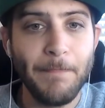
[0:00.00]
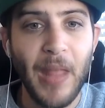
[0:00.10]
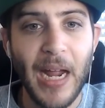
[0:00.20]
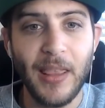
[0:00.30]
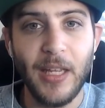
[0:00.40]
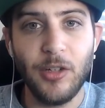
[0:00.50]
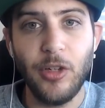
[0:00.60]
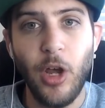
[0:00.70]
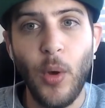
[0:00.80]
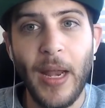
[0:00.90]
I think
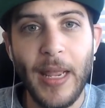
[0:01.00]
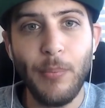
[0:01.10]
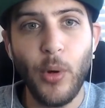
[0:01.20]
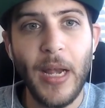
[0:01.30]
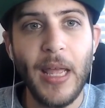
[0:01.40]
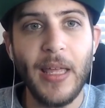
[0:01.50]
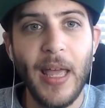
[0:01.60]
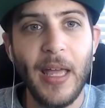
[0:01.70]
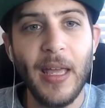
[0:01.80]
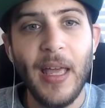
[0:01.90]
so. At
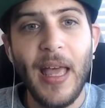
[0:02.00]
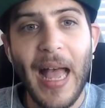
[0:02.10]
8.8K,